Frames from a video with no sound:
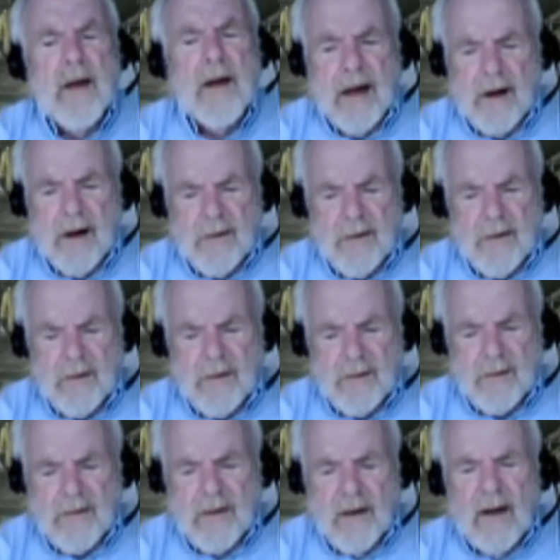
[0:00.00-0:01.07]

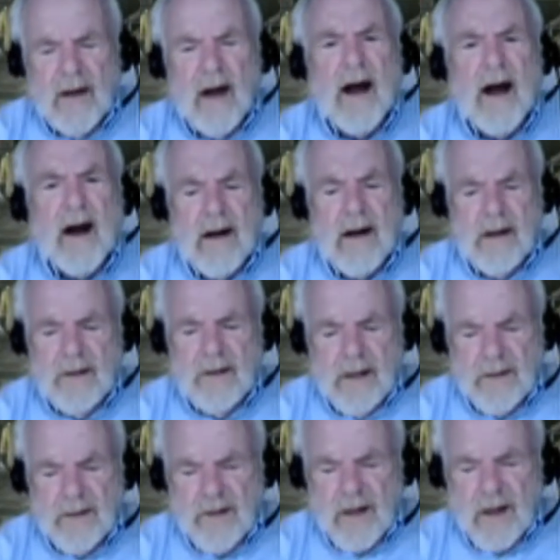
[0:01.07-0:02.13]
patterns, our
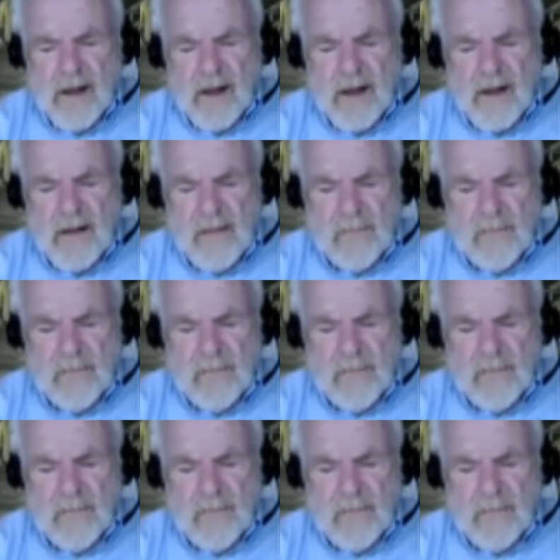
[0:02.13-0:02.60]
conditioning.